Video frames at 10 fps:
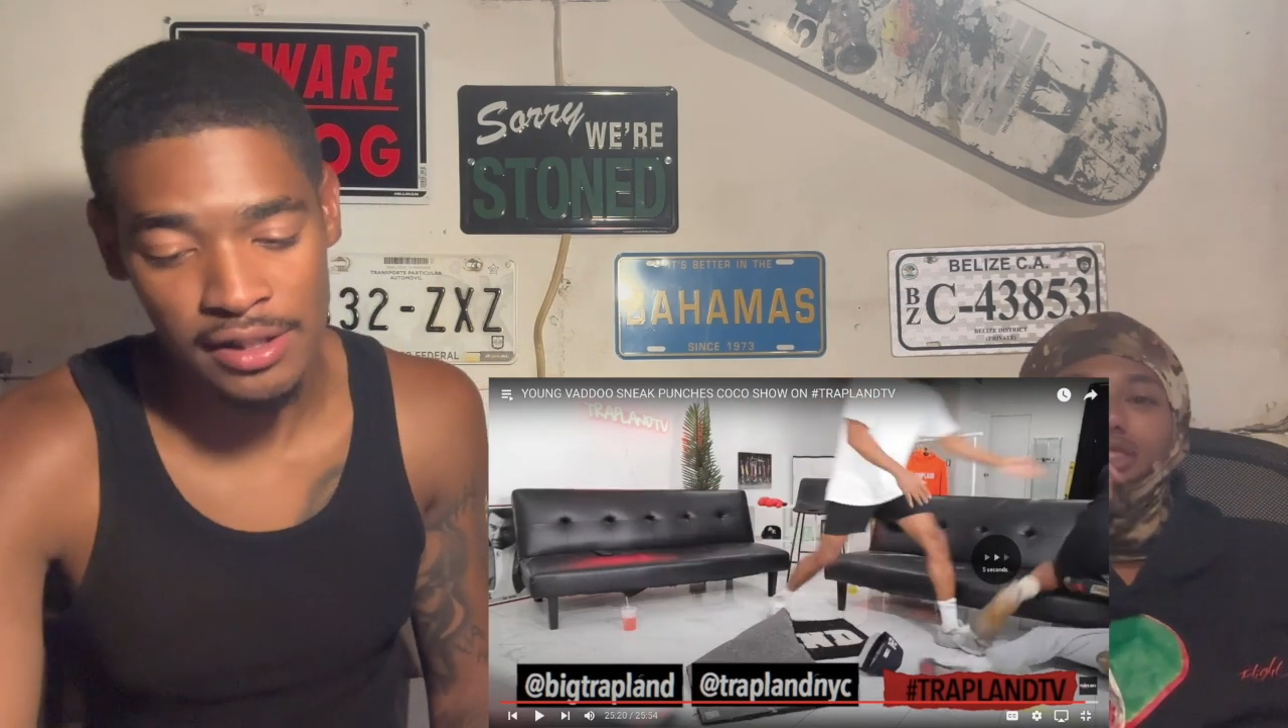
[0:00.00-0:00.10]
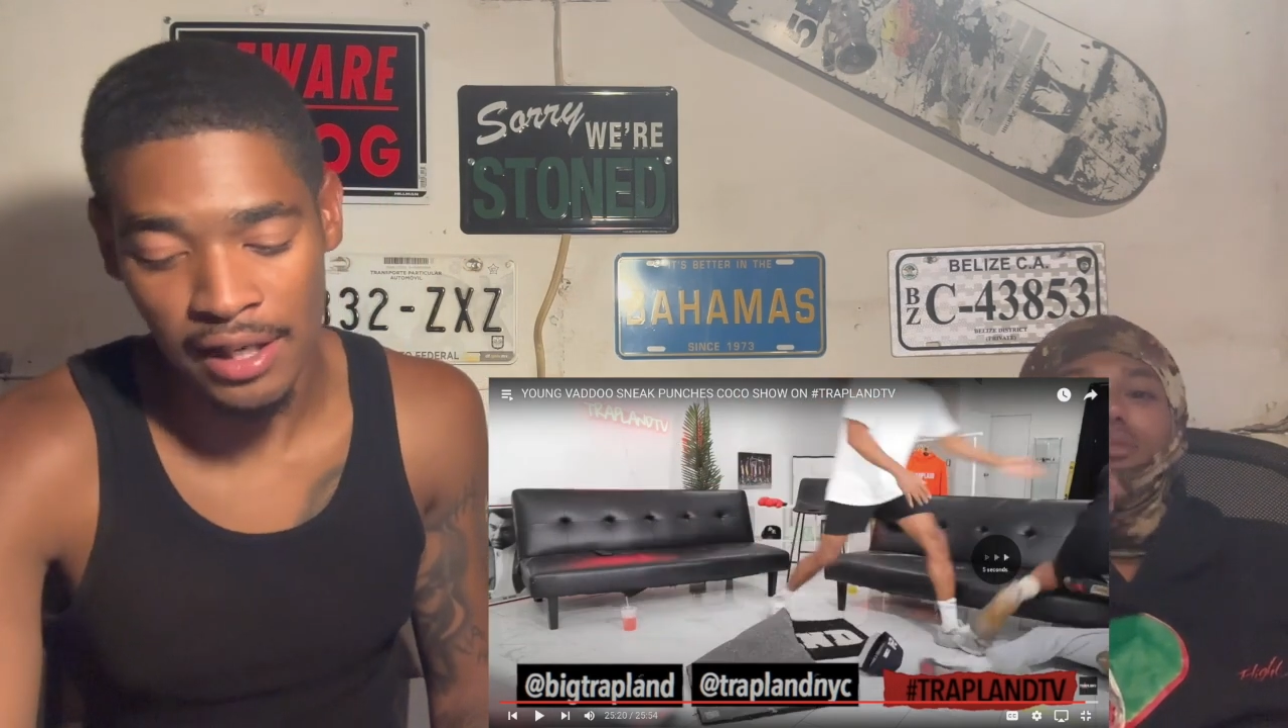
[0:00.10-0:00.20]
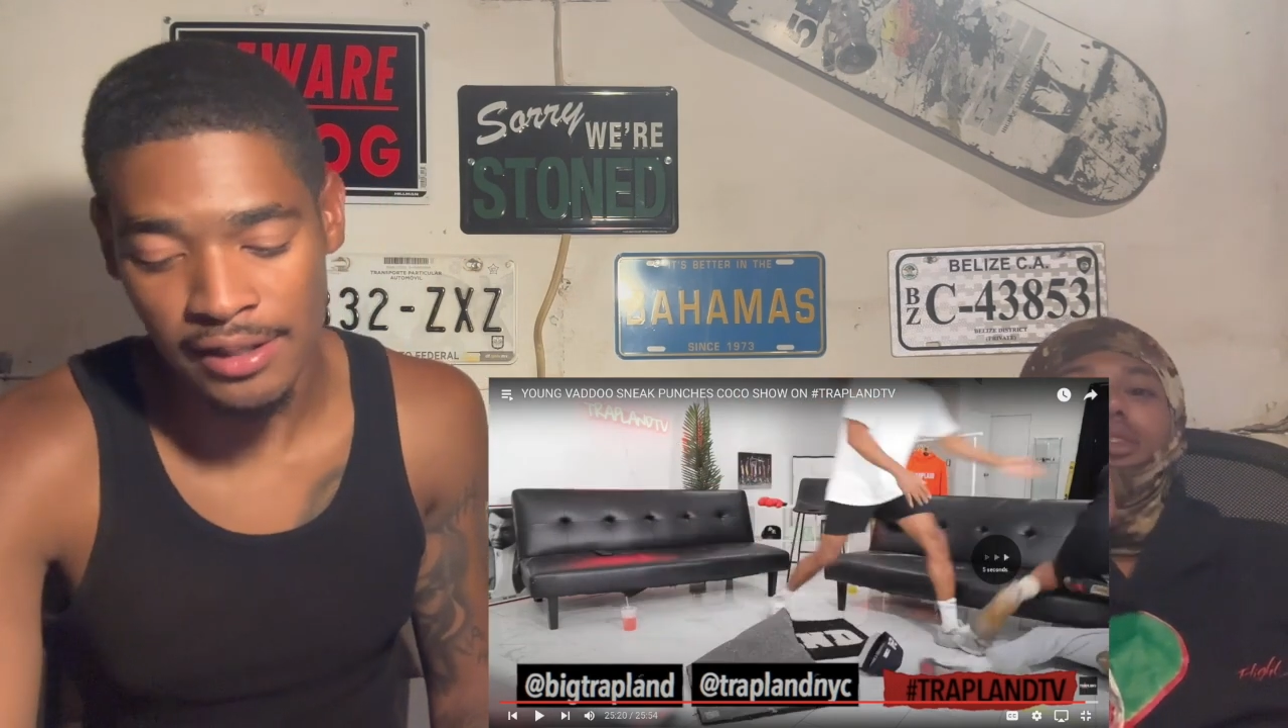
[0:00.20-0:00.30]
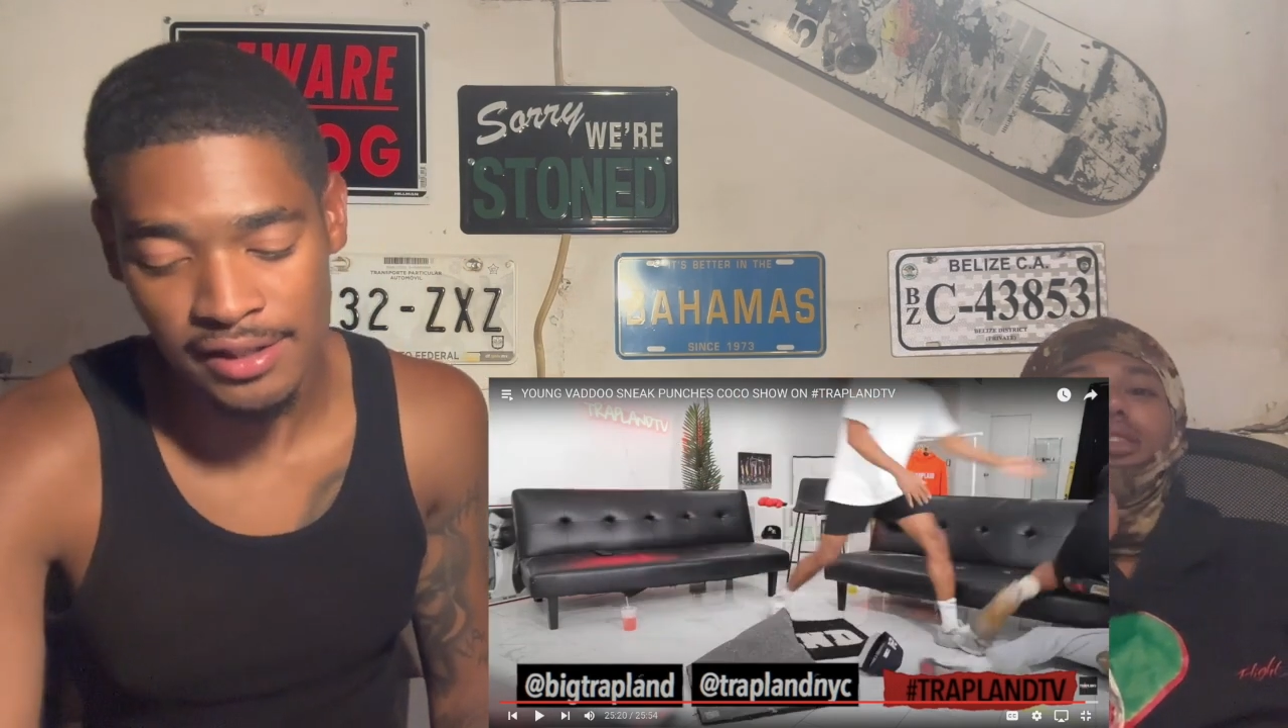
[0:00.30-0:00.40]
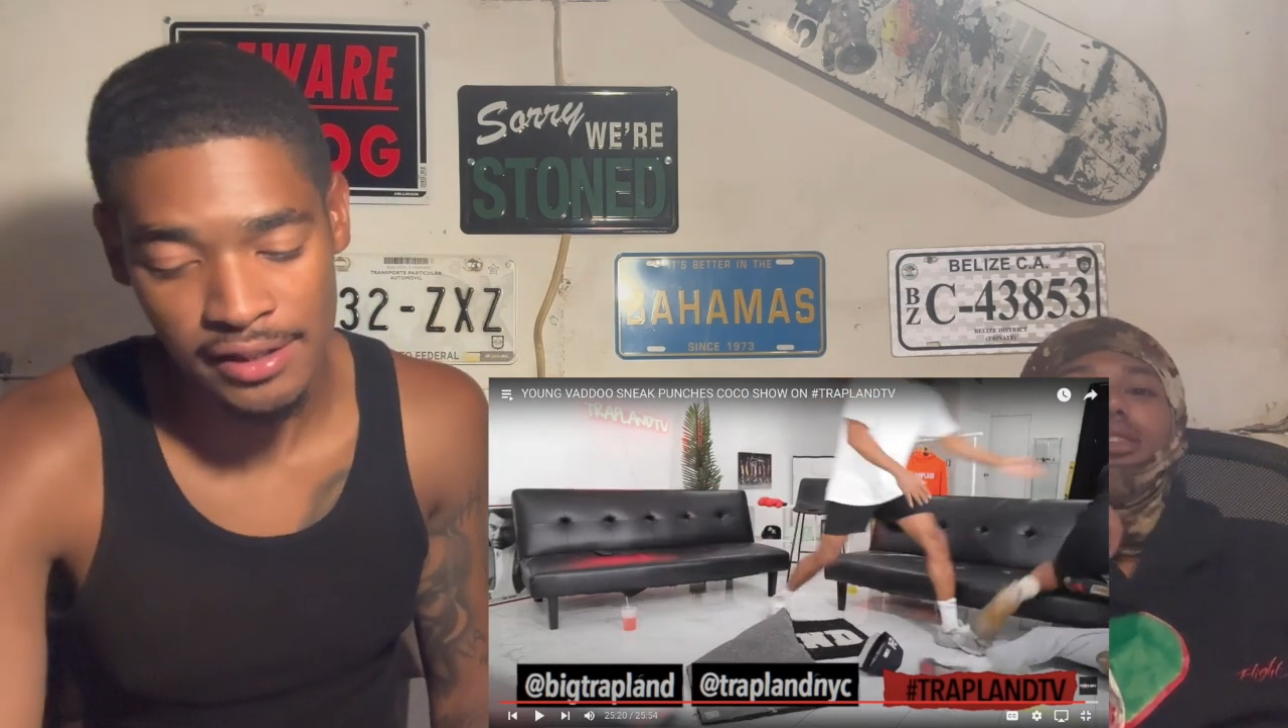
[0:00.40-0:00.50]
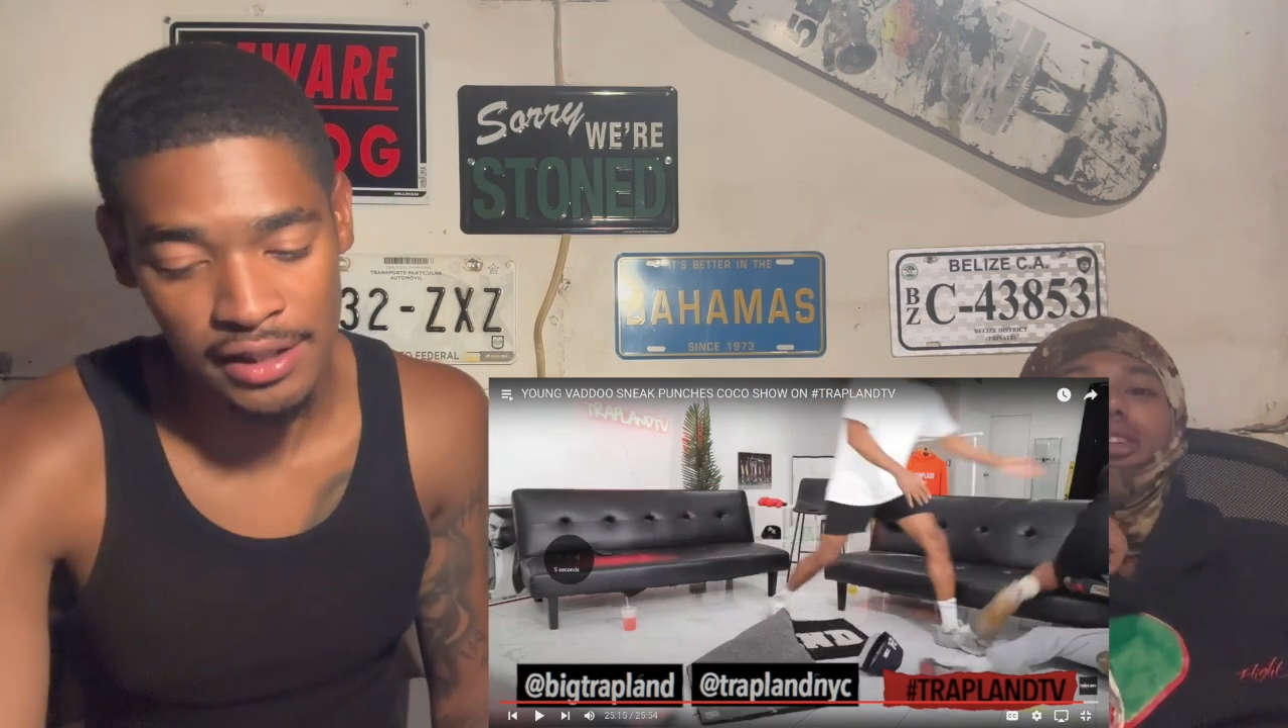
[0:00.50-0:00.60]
nice